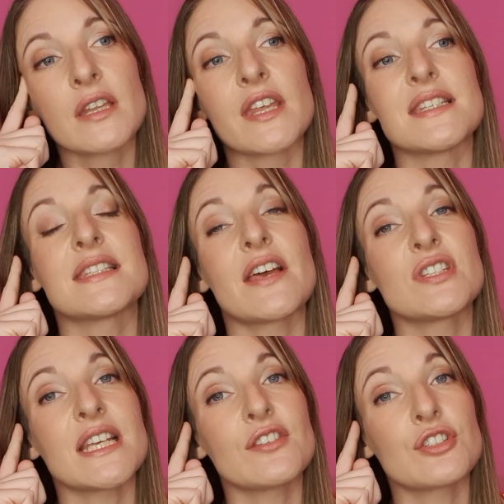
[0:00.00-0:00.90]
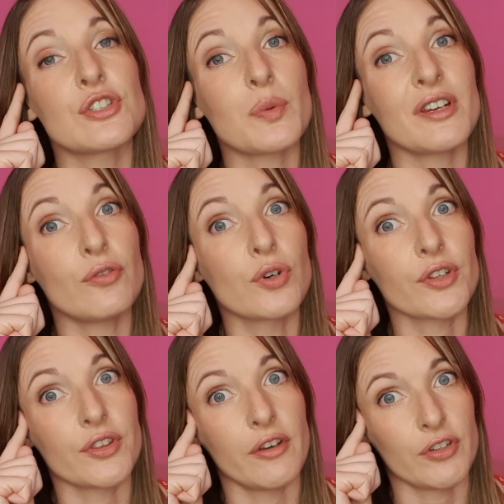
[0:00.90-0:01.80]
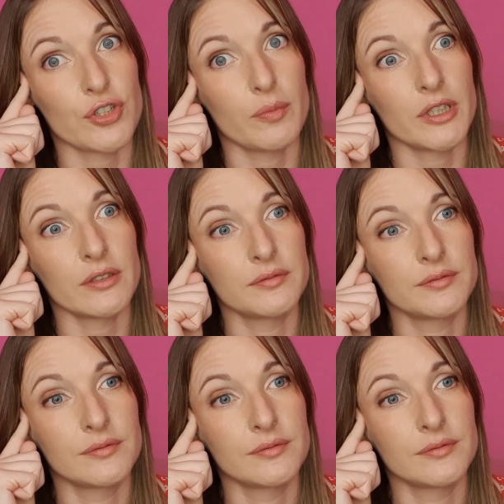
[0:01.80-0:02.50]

That's the 17th to the 24th of October.